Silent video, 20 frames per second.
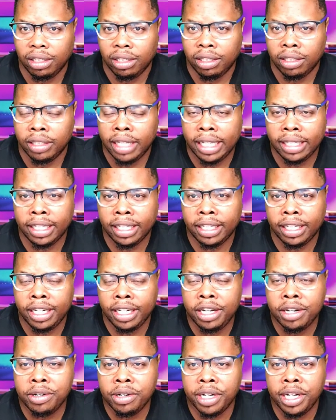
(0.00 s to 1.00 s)
That
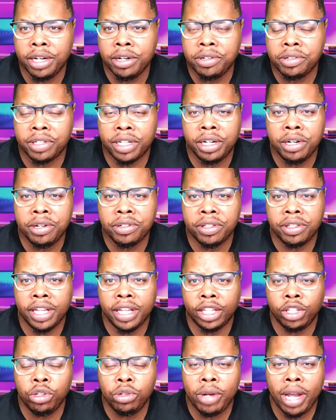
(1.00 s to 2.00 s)
here here's here's the
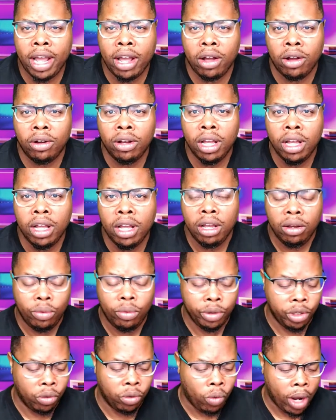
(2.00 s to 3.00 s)
thing. You know how when
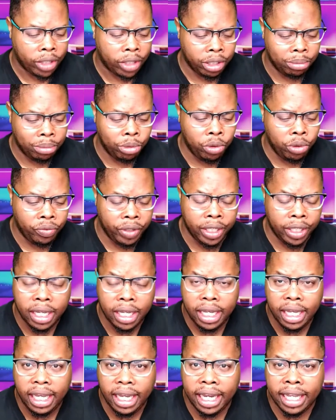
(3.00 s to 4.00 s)
you're watching a movie
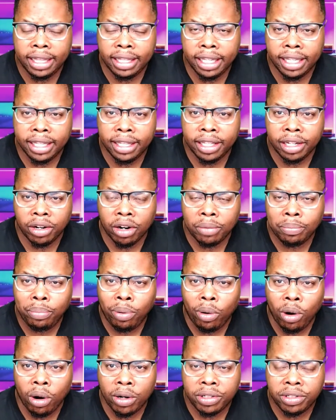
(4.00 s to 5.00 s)
and then there are
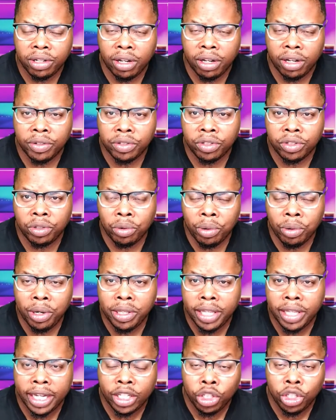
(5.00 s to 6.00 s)
parts of the story
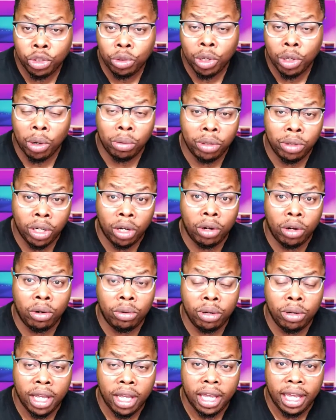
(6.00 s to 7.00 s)
that you don't
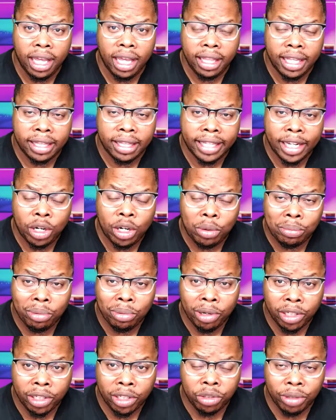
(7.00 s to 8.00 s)
know that they don't
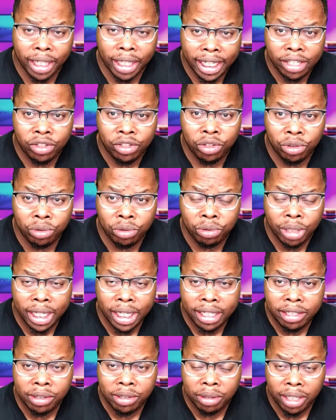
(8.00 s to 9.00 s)
bring you into
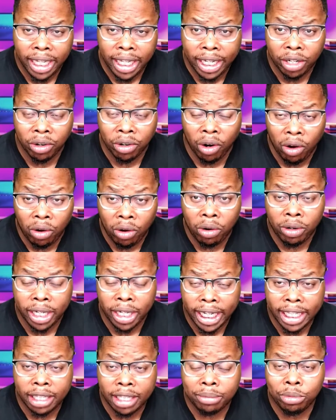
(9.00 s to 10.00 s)
until later on
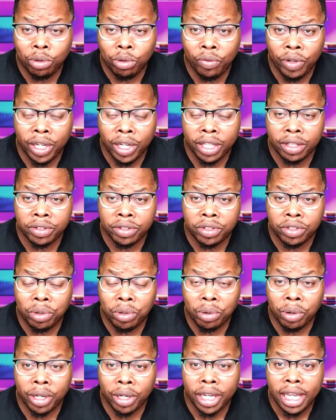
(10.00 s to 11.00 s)
in the movie in the
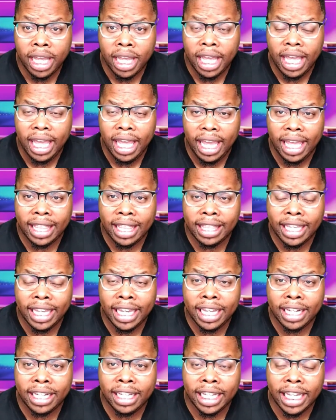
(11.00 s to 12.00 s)
story and
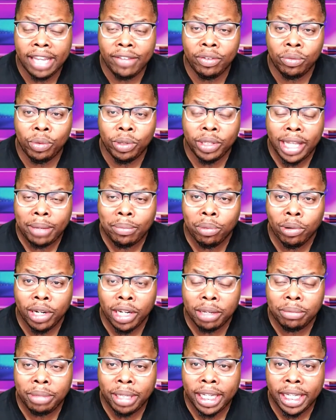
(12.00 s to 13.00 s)
then even when they bring
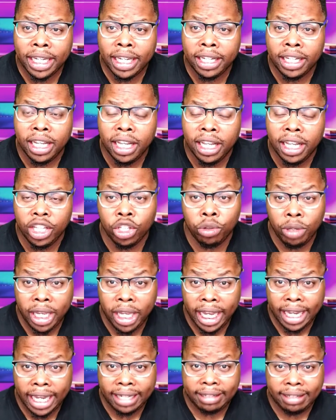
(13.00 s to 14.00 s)
them in you
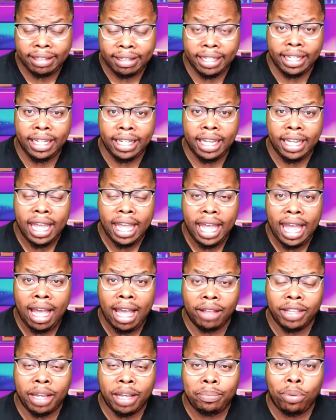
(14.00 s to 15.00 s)
can't see
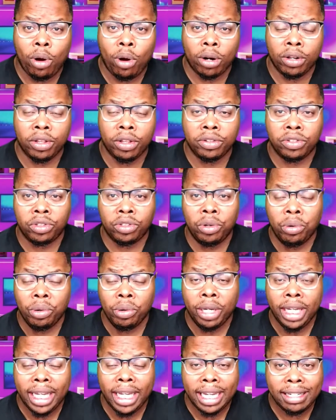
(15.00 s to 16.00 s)
how that part of the
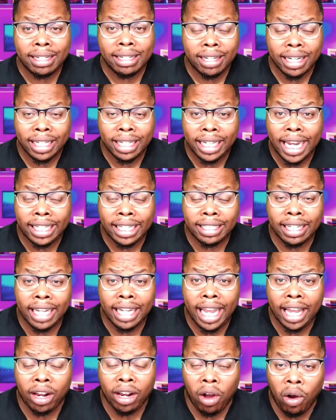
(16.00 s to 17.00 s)
story is connected
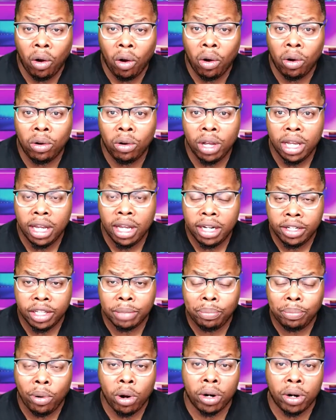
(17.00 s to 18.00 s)
at all to
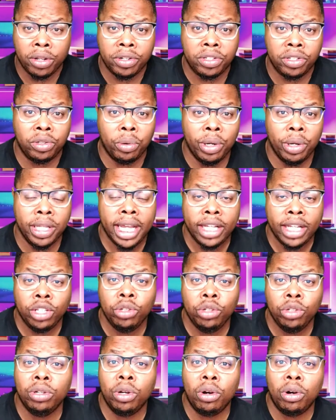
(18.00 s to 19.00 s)
the part of the story that
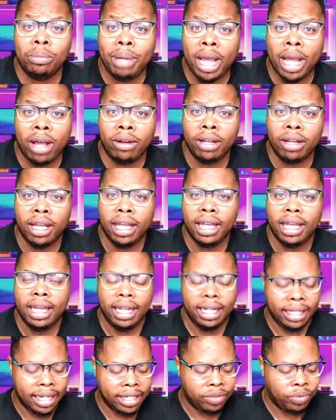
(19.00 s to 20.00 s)
you know about,
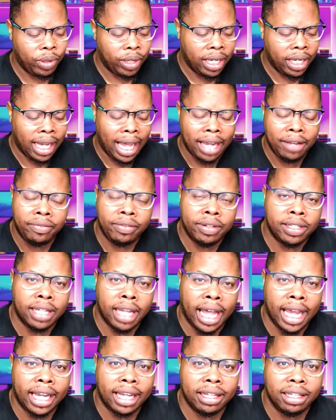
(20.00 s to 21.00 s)
that's what life is
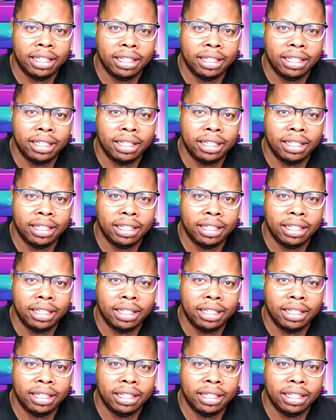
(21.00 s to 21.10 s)
like.